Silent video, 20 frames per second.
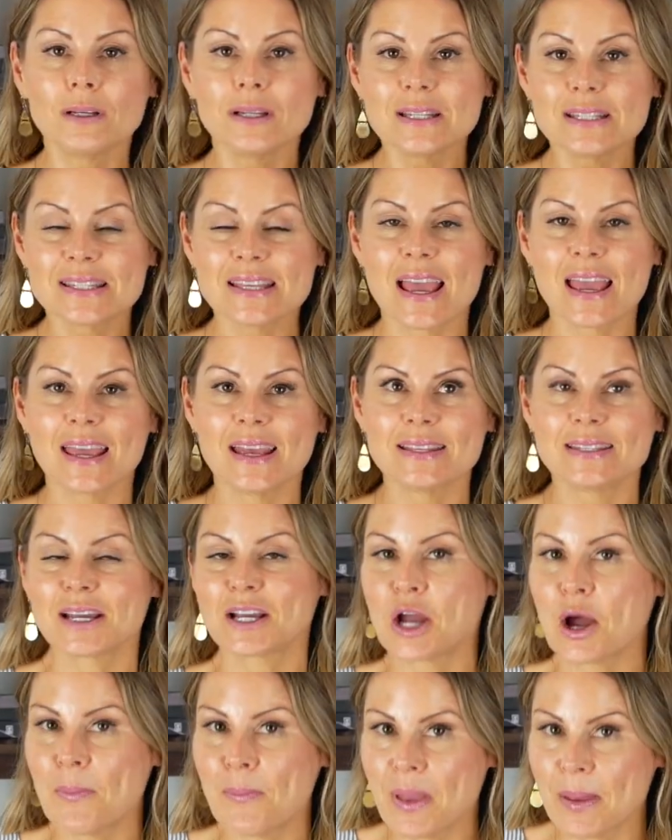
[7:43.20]
could say it's a
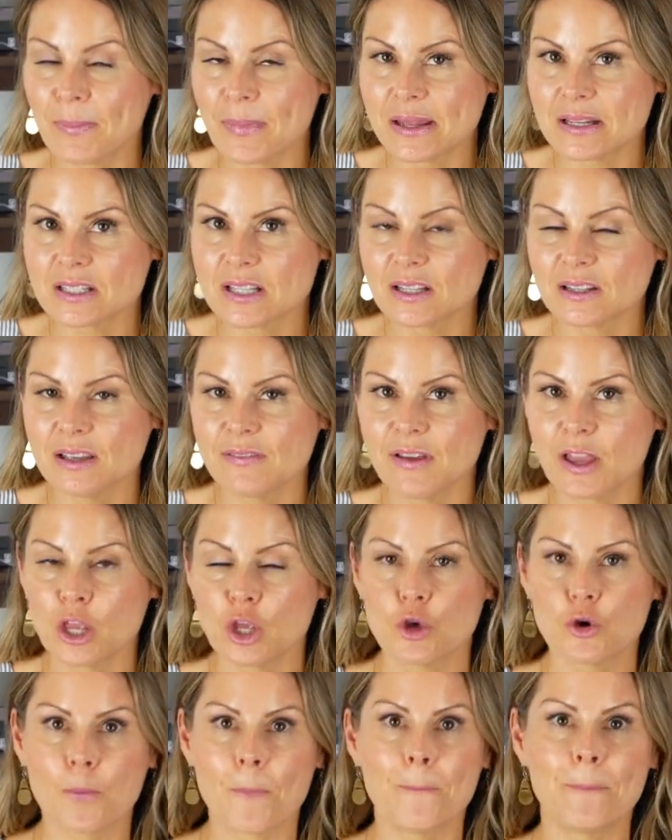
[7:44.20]
commitment to living
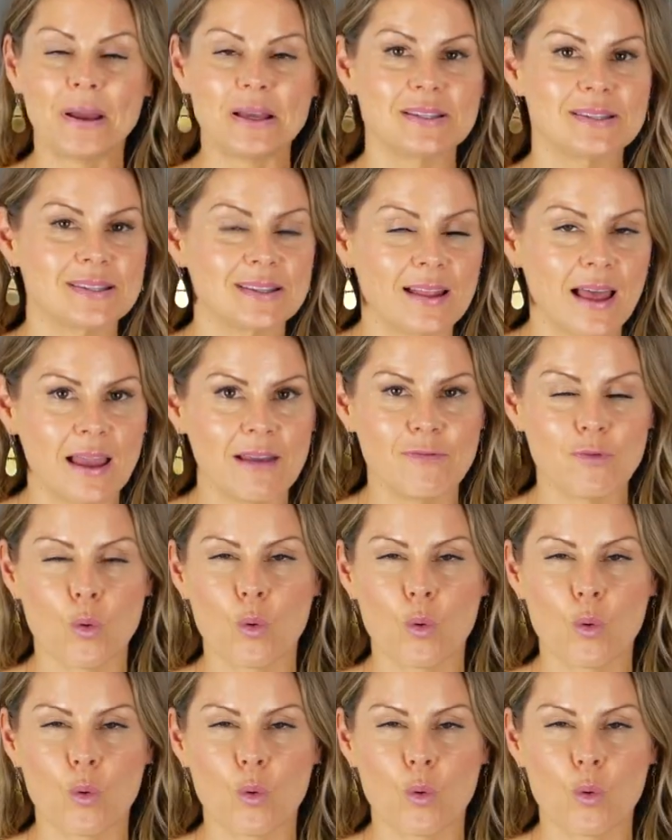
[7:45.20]
your best life